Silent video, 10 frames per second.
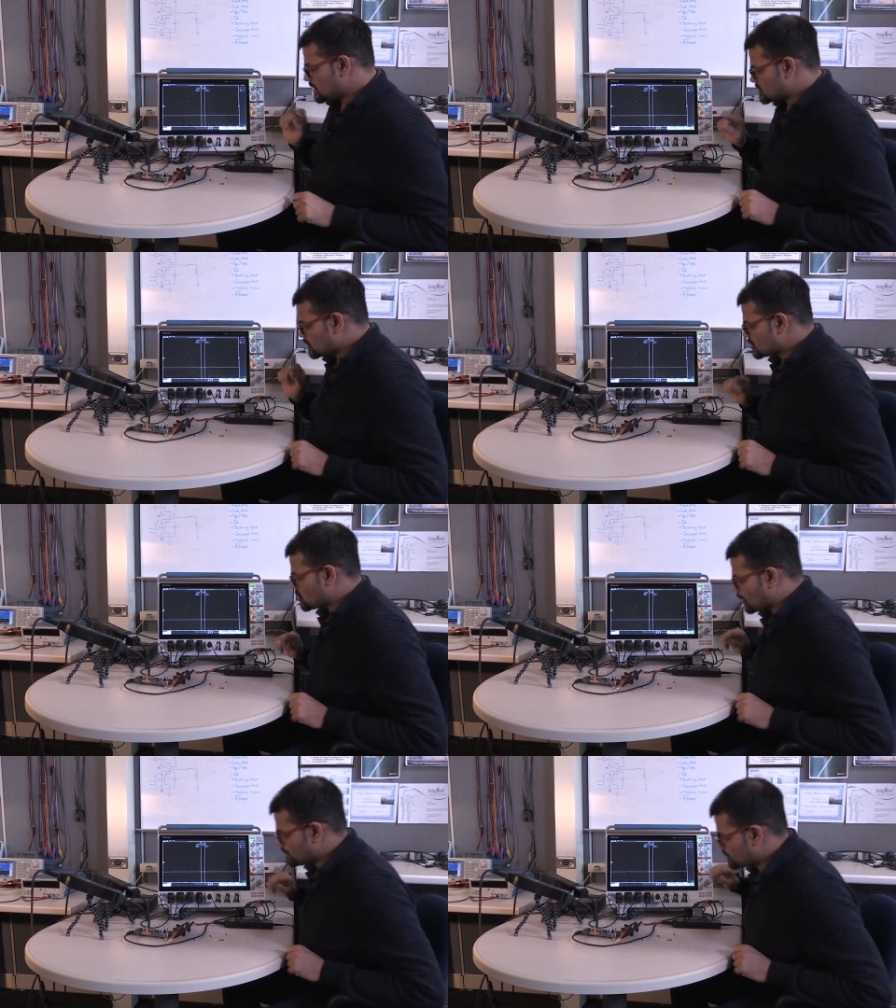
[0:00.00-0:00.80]
let's turn
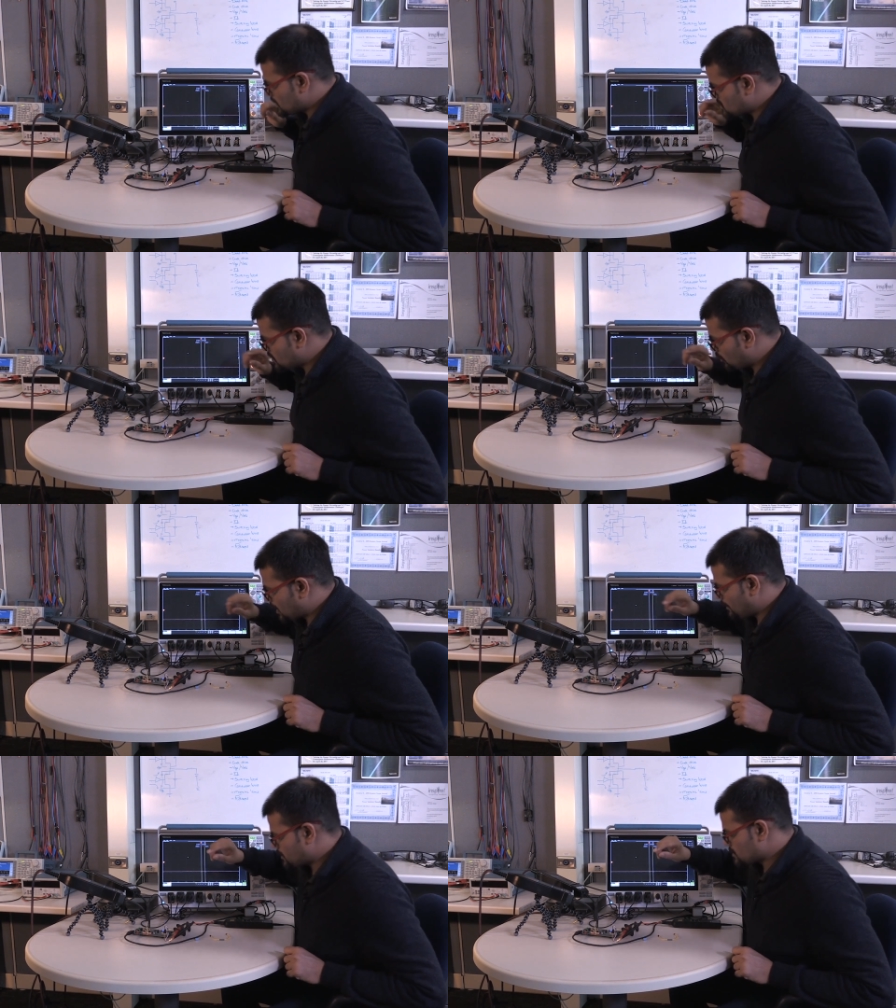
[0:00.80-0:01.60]
this on and see
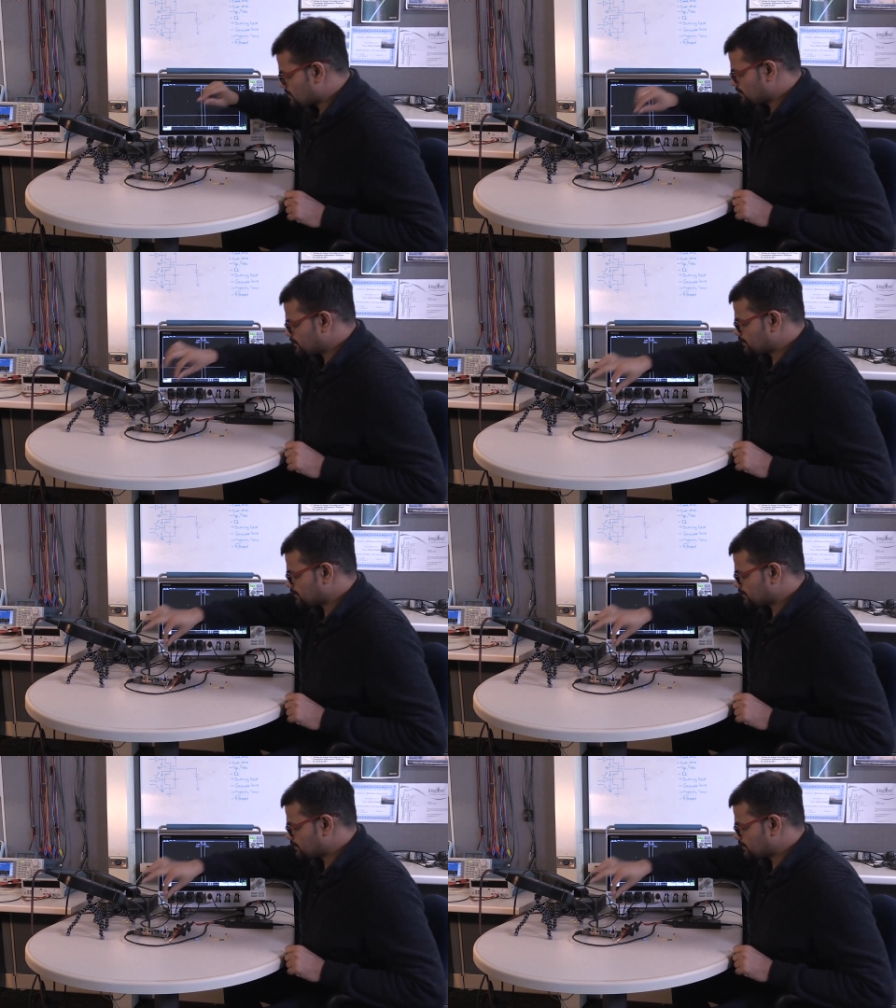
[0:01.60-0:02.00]
what happens